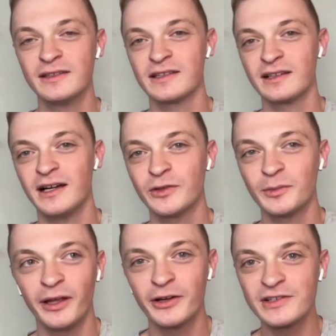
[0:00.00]
and doesn't lock their
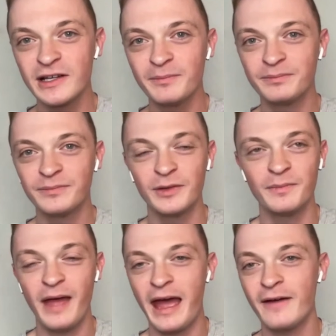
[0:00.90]
players up,
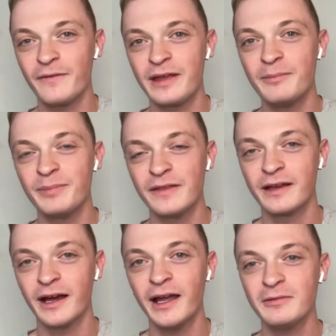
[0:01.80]
to have him be
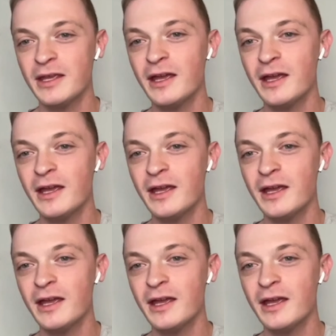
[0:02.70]
the guy.